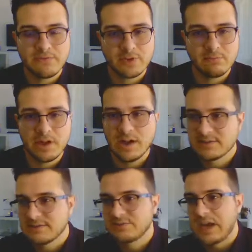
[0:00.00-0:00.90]
for the blog
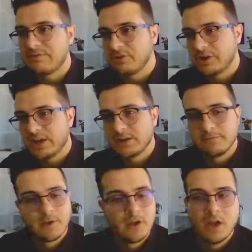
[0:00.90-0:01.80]
since we have it created.
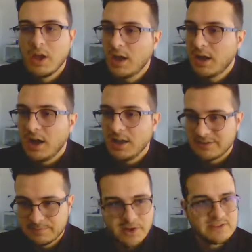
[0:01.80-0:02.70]

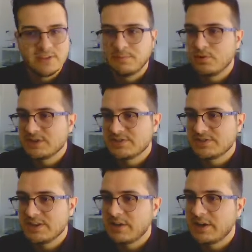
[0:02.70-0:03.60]
It's pretty simple. As you
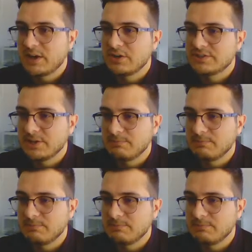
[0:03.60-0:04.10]
see right here, you see a